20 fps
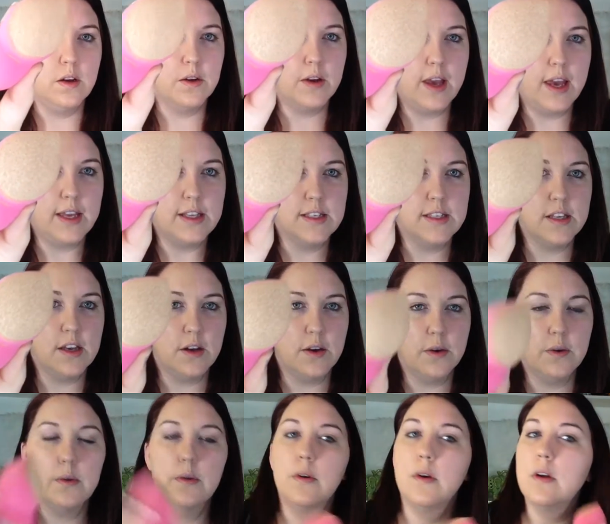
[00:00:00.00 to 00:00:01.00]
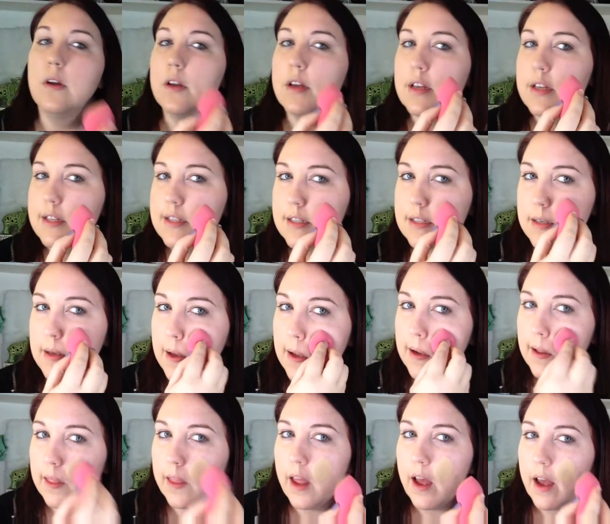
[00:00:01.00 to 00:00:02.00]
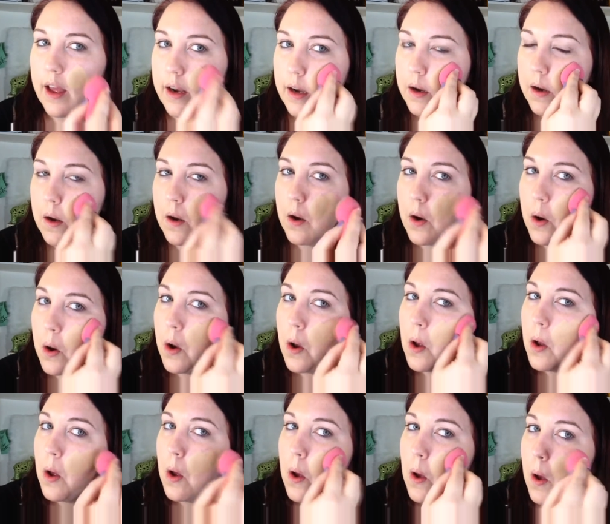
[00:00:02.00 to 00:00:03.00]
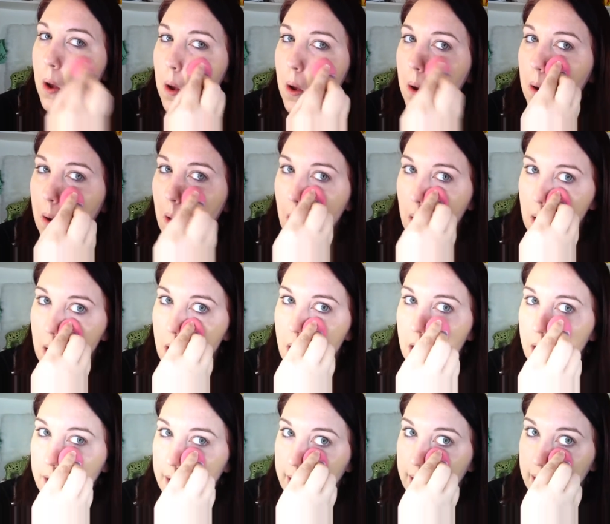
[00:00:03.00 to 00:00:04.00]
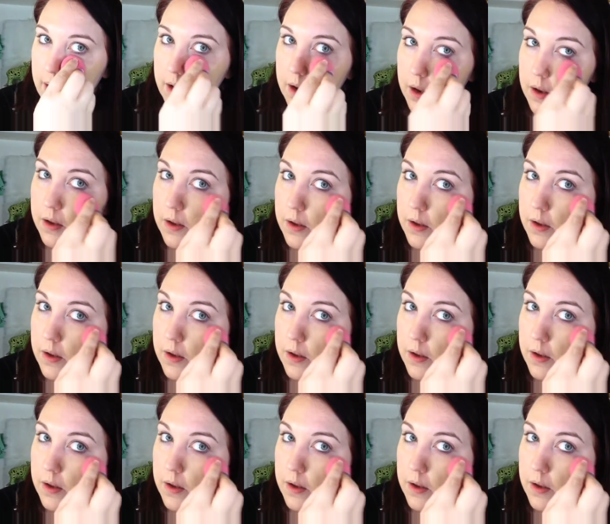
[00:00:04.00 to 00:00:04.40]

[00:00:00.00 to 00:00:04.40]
Okay, so it's got a lot on it.